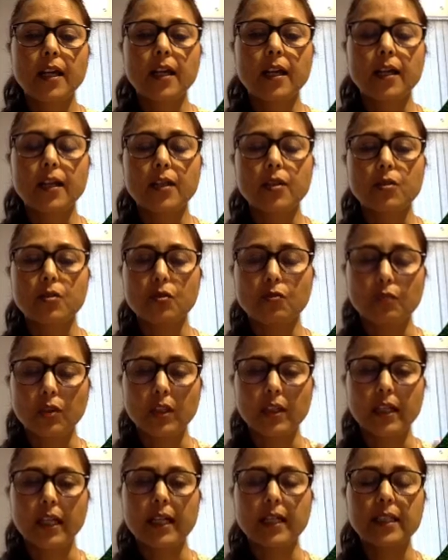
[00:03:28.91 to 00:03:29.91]
So
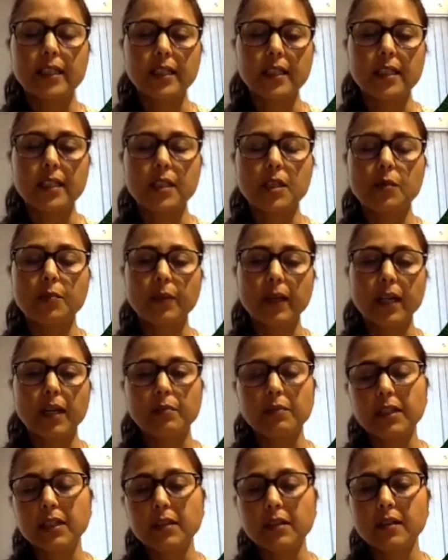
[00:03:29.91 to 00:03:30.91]
for that, these
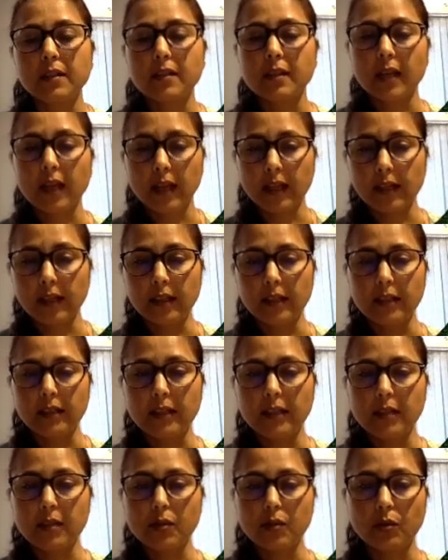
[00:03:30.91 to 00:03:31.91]
parameters are
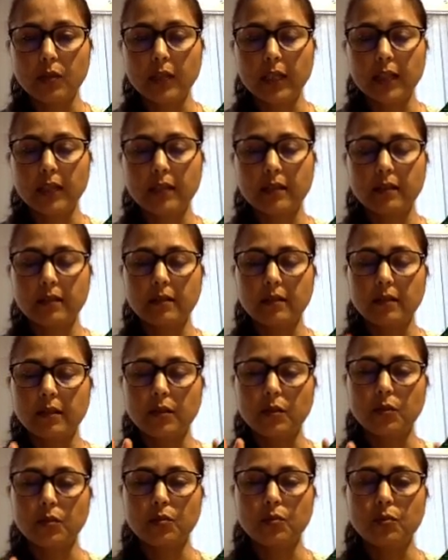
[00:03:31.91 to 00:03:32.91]
needed so that
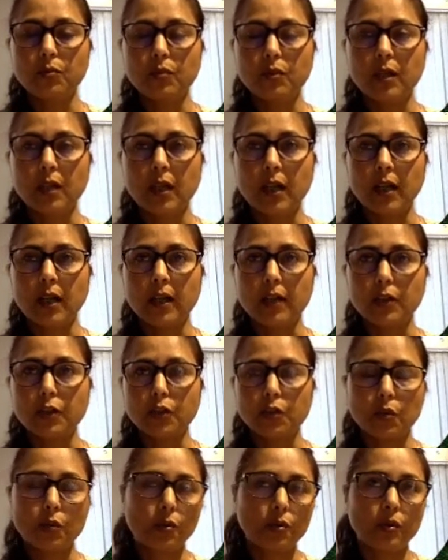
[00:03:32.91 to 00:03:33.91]
you are
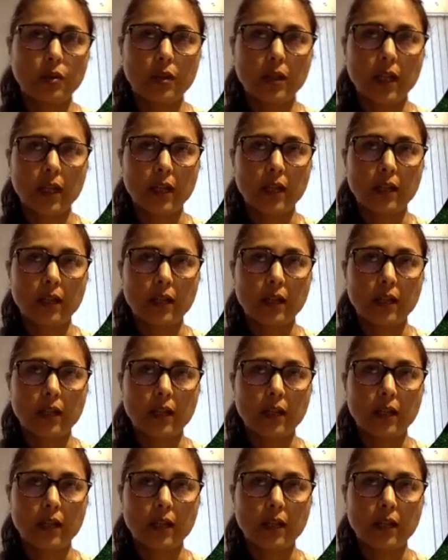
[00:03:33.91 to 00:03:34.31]
shown